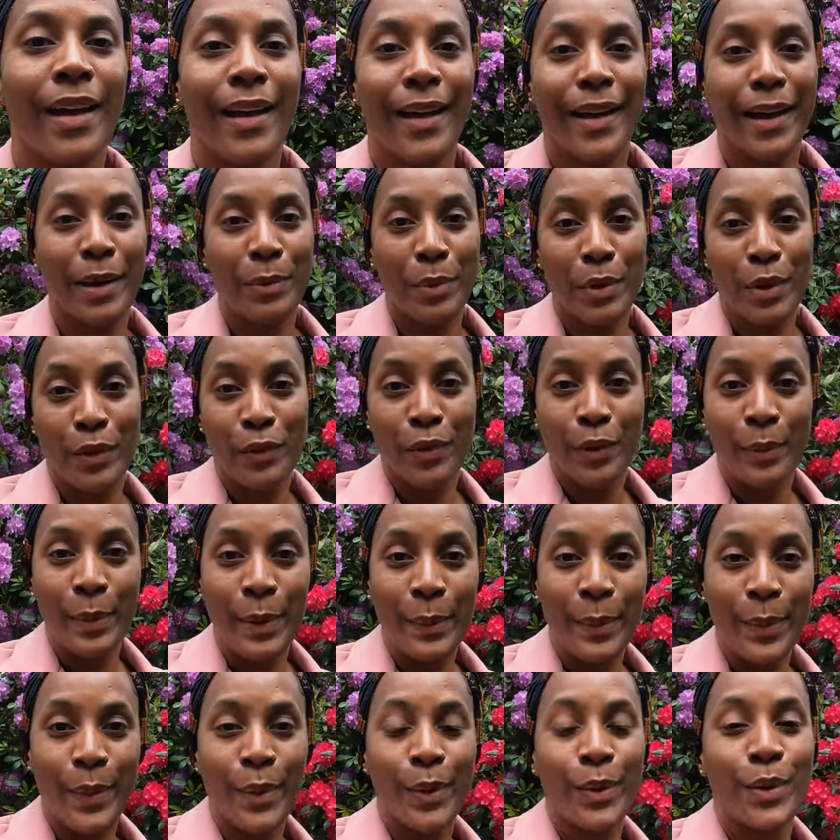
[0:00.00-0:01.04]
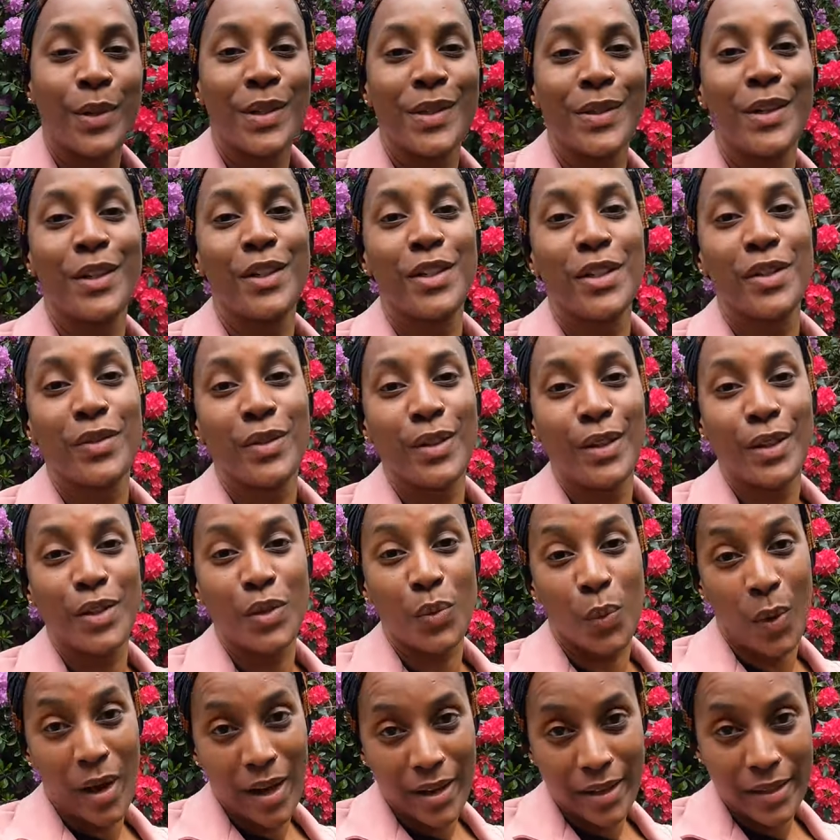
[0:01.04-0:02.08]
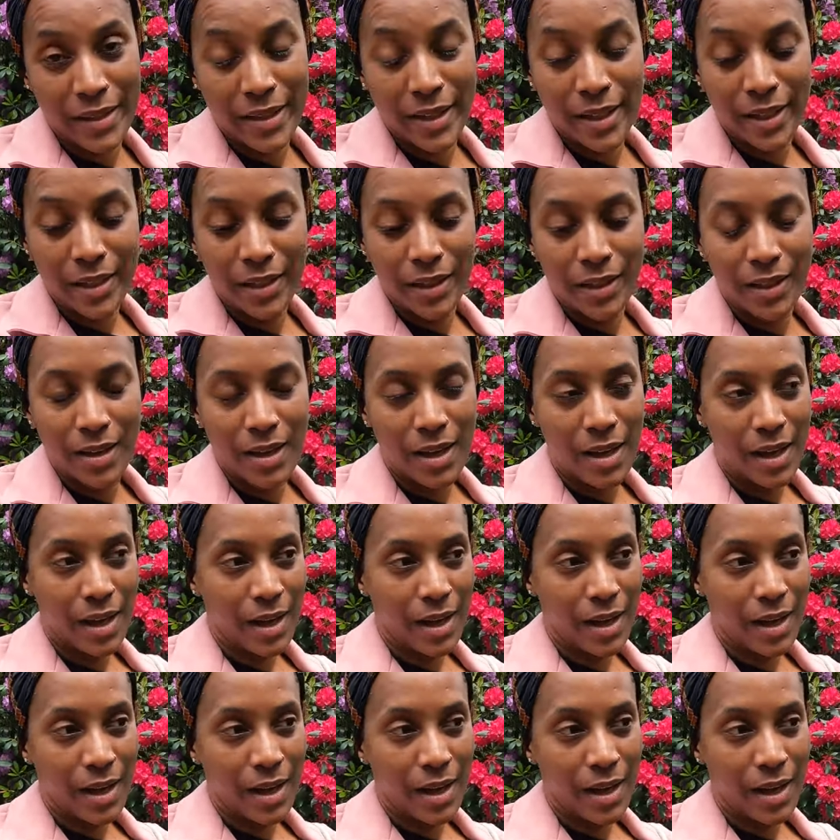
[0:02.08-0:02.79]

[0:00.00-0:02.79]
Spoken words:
Hi beautiful people. So I just finished waxing,